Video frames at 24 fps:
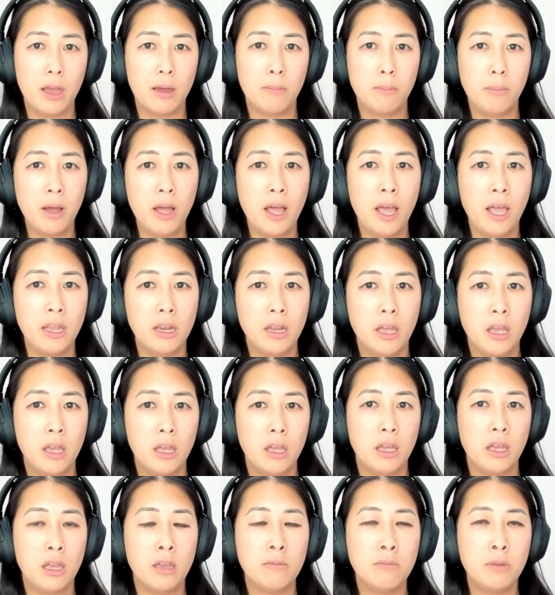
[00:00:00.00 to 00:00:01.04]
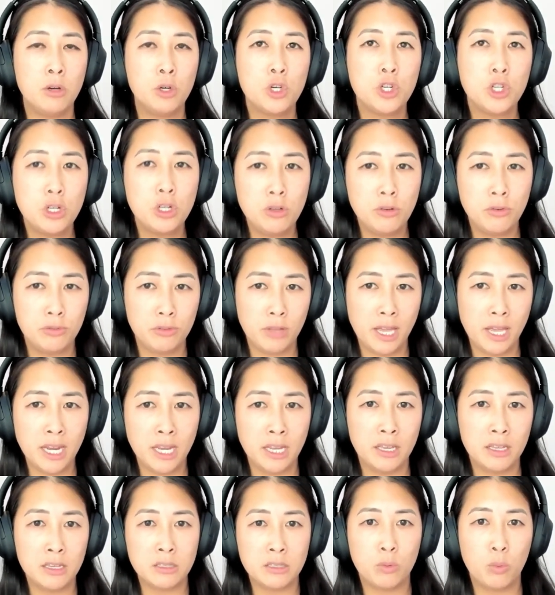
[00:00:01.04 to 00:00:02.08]
But emotional
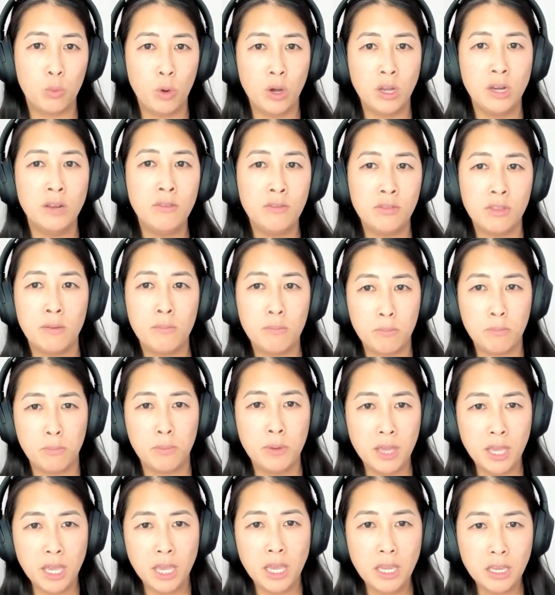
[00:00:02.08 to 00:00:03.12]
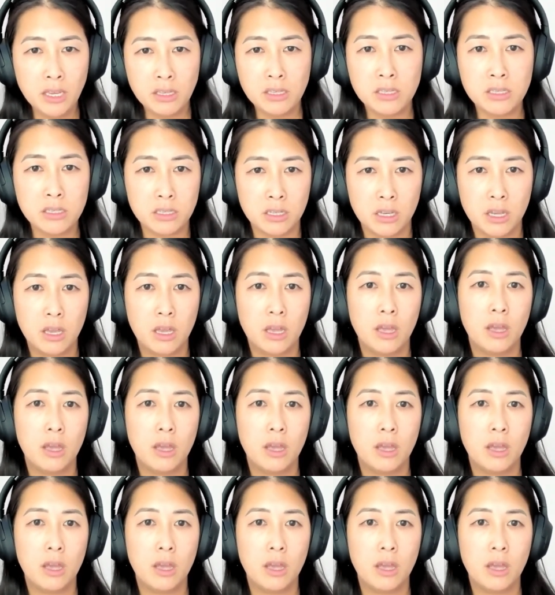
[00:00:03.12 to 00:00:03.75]
flooding is one of the biggest